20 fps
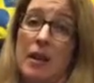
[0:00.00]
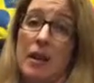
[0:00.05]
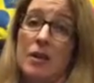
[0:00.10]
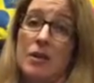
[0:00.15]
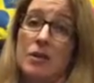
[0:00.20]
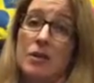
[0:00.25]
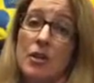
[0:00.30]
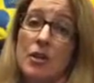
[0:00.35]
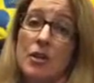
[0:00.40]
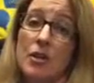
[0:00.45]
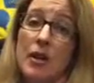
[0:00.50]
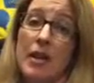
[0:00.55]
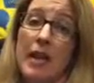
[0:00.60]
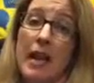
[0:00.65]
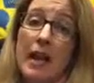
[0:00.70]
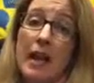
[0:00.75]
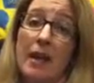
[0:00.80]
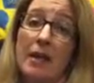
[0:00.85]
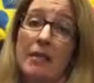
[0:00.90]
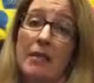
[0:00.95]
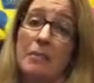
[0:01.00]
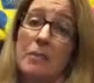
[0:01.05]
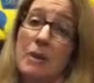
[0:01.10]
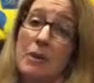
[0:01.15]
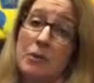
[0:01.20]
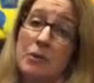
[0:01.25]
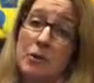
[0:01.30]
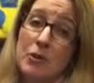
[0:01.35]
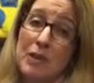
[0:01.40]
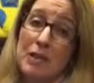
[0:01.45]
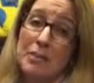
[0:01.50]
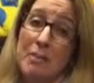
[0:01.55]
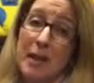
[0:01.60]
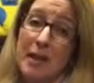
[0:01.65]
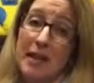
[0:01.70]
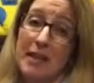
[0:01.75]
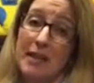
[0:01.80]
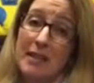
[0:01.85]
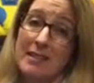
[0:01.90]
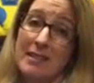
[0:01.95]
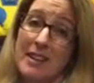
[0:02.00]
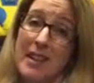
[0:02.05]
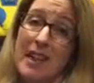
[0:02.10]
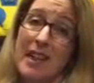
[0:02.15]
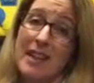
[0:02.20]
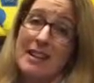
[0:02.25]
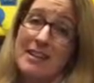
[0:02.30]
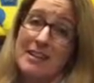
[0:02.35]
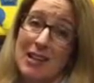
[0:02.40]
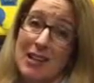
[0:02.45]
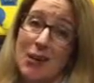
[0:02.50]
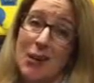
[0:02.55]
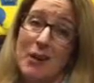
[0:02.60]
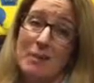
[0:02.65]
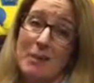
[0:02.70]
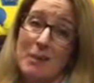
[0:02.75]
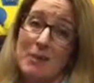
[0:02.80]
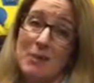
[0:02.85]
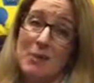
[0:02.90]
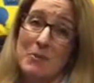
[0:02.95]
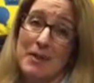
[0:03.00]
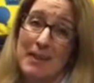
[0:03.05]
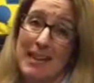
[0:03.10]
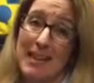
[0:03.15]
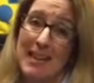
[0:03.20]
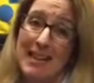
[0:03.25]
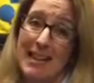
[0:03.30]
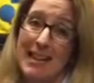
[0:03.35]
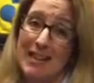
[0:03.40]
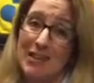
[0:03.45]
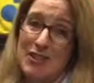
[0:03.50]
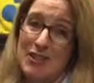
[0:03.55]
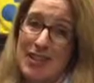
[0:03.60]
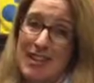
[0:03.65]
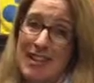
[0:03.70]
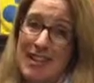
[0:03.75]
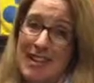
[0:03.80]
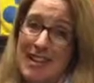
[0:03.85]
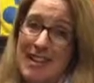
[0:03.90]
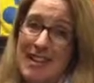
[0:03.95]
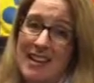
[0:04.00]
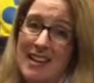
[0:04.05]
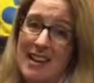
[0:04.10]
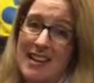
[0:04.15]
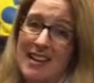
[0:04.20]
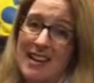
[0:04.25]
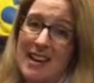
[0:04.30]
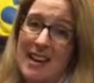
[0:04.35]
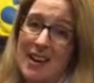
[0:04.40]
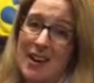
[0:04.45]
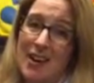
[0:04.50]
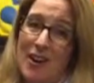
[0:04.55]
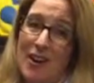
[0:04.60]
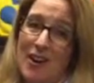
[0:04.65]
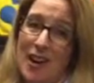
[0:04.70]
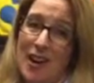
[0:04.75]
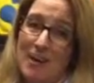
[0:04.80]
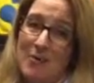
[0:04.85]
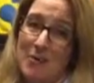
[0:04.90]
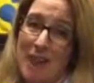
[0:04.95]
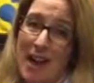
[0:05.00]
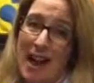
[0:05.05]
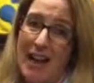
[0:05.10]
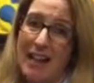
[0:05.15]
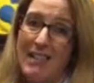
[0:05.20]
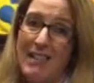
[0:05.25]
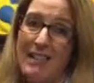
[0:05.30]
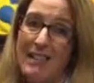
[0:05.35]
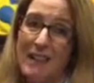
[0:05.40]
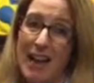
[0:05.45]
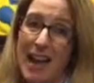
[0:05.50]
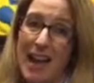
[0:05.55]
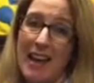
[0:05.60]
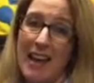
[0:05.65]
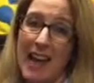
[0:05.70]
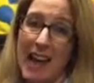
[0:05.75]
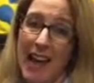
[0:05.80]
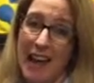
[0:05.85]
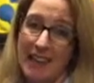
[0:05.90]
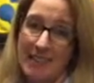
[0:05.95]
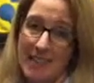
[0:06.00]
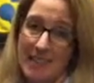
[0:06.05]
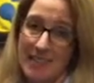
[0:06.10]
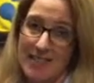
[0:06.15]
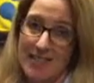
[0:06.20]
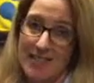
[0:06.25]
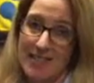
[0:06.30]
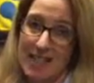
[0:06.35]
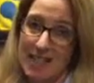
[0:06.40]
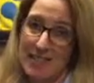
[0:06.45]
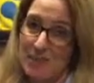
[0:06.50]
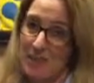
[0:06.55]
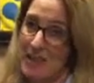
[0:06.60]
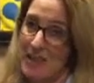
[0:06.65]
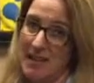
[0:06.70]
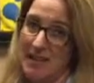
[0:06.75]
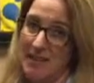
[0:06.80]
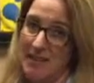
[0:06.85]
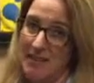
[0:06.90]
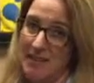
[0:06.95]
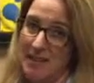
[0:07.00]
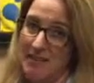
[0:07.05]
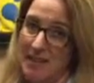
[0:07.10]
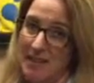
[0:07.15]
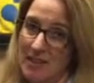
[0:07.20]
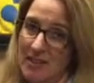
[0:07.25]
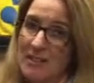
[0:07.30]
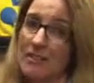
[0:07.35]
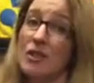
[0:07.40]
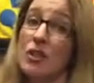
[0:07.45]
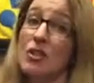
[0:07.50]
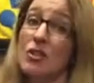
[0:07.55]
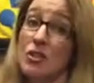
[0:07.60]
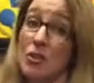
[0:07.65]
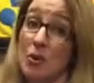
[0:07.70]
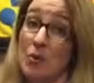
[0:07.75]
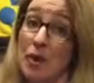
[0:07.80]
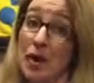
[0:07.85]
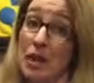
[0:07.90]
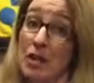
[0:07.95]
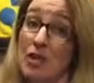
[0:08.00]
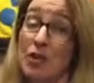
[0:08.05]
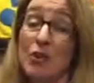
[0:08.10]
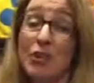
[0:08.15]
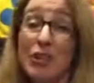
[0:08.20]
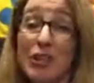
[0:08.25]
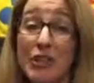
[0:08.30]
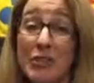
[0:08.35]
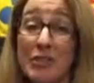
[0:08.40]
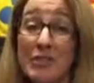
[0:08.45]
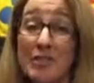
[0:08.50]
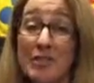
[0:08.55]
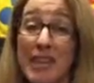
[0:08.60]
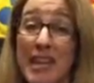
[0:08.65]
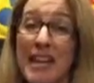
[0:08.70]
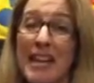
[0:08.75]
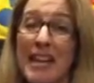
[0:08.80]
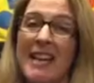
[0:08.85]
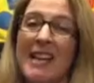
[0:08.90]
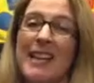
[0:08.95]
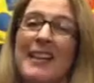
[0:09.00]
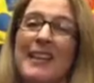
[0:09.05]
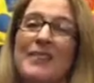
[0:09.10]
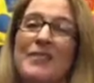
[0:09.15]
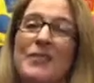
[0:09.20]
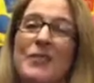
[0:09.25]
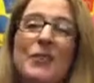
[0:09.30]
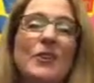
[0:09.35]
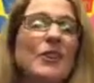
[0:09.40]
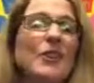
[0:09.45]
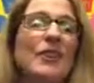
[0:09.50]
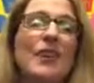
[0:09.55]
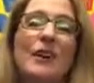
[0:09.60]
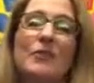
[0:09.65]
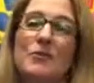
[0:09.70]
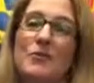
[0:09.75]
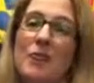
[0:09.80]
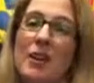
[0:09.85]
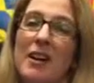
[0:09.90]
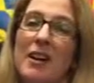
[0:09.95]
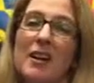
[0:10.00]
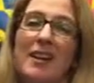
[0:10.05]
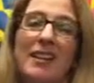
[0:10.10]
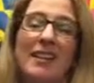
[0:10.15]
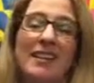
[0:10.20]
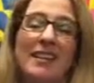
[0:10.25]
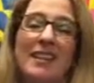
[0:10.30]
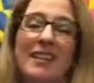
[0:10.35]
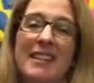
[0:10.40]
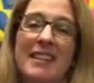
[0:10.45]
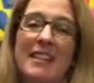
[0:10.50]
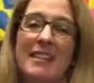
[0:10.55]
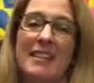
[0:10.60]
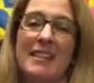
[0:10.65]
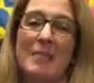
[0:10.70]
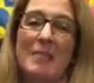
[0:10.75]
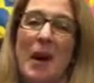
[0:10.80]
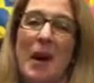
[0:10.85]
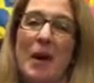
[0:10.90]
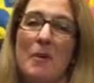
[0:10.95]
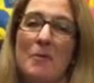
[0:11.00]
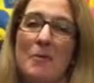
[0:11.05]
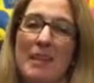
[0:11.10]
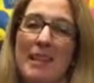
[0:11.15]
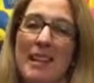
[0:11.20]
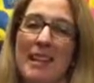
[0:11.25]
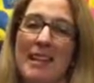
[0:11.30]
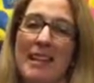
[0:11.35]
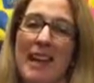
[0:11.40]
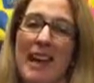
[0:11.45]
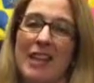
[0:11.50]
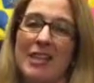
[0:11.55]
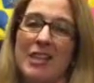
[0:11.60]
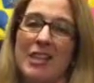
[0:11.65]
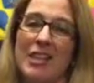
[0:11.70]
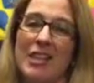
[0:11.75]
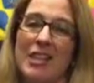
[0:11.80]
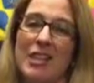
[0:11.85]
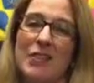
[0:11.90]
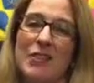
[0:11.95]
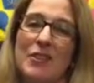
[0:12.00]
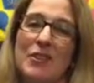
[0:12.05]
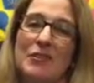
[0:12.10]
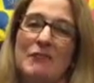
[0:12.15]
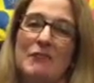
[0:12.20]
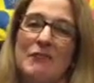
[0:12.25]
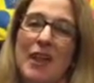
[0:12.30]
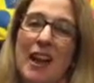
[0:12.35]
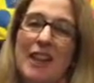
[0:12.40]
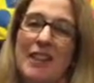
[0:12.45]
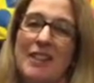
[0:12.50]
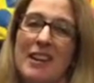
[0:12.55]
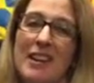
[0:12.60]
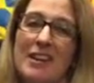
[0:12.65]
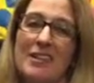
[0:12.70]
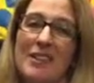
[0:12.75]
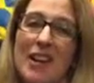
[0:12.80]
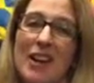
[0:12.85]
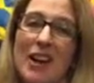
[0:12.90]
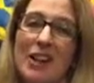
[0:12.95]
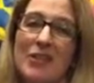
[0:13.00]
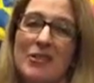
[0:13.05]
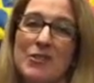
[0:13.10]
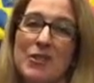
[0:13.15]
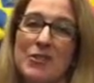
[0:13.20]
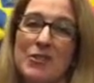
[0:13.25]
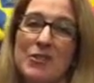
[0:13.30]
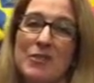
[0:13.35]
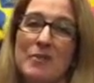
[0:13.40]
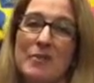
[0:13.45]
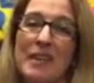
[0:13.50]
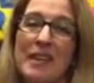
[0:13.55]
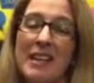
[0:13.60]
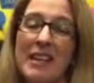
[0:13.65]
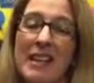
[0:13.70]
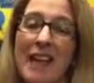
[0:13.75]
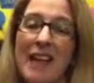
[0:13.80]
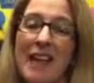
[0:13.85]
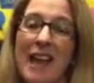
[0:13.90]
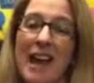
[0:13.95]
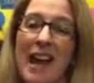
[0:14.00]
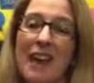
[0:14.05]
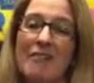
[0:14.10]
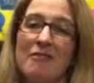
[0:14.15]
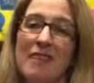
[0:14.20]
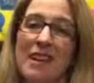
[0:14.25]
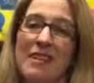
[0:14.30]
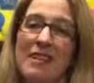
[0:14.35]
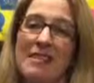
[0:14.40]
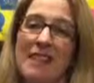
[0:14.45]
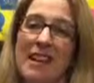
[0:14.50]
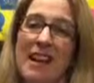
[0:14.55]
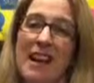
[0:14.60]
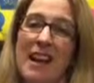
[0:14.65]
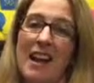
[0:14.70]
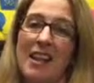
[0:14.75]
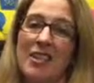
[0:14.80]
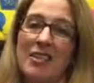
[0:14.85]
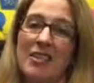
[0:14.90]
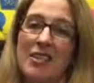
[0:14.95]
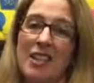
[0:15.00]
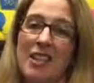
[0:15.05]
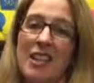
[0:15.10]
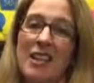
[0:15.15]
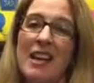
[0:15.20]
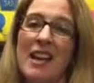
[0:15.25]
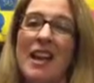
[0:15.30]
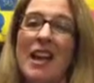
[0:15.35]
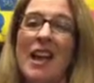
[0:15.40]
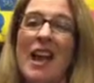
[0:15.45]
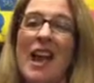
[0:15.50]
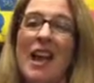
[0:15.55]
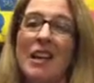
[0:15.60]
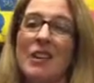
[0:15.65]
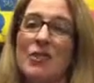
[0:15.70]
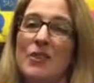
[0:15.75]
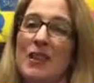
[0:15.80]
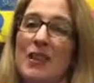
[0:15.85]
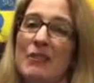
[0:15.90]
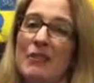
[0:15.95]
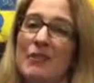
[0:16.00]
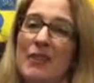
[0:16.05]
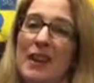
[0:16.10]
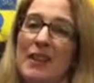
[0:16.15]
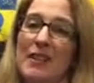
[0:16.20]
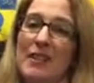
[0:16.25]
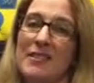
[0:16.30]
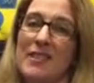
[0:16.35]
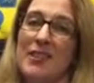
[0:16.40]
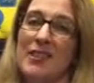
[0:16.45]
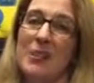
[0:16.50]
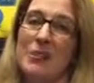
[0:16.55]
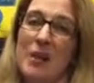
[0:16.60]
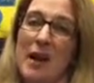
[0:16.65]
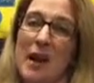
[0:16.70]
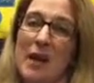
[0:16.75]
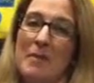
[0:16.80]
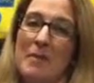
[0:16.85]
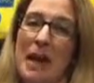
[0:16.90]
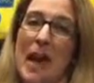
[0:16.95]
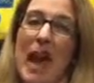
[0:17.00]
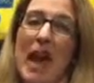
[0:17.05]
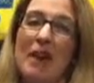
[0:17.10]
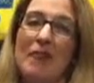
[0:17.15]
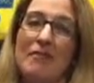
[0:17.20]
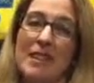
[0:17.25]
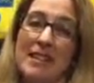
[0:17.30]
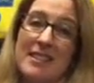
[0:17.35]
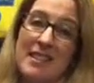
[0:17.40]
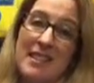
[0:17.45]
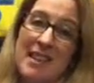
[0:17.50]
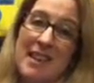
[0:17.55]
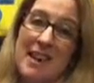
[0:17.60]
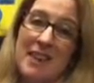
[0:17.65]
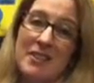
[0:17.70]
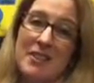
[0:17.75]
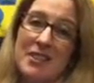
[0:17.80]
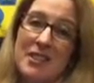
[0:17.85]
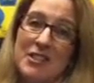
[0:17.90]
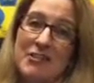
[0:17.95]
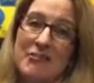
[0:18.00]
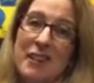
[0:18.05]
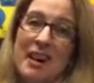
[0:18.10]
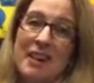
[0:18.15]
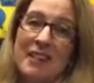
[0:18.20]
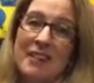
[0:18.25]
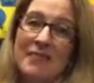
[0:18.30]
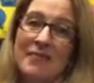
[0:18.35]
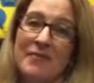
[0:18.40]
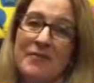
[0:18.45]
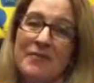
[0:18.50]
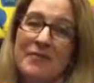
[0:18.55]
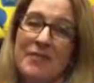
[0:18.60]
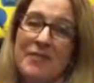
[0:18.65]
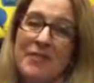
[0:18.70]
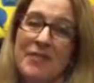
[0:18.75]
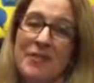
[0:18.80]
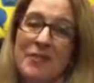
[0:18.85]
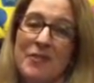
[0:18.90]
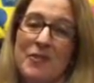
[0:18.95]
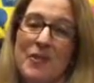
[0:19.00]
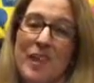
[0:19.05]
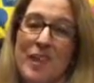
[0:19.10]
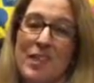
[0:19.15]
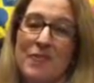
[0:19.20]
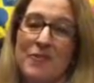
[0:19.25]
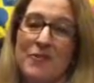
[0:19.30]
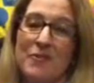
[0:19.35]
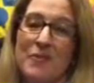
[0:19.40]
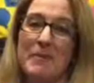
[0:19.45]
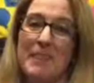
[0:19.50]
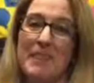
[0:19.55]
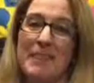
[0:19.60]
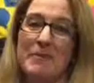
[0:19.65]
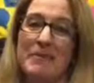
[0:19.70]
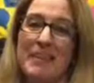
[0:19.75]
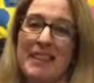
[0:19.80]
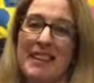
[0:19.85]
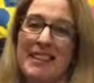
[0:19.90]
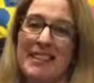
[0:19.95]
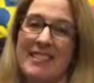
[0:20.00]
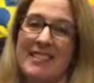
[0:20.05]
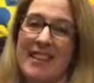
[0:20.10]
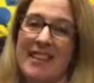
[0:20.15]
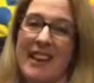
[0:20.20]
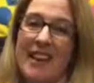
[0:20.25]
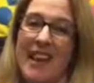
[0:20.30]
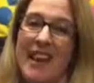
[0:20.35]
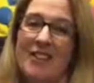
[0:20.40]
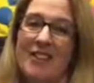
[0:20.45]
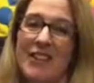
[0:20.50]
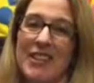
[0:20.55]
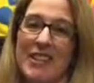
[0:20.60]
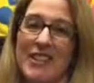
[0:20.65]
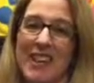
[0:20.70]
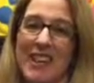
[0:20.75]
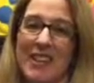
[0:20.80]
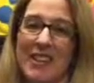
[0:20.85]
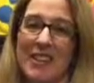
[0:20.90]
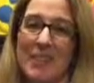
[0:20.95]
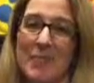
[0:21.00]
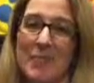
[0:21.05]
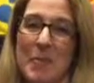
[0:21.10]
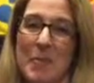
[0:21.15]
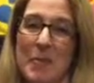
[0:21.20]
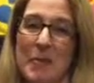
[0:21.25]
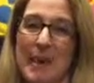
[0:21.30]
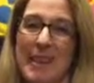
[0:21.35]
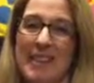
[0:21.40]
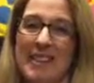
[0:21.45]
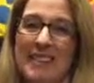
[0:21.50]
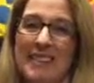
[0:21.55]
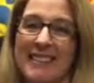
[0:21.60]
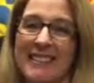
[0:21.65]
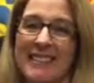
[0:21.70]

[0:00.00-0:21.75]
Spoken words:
So again, the myth we're debunking today is that all people with ADHD are hyperactive and act like the Tasmanian devil. So not true. If you or a loved one needs some help with ADHD, you can find us on social media at Rice Psychology, and you can find us on the web at Rice Psychology as well. So thanks being with us today. Have a good day. Bye-bye.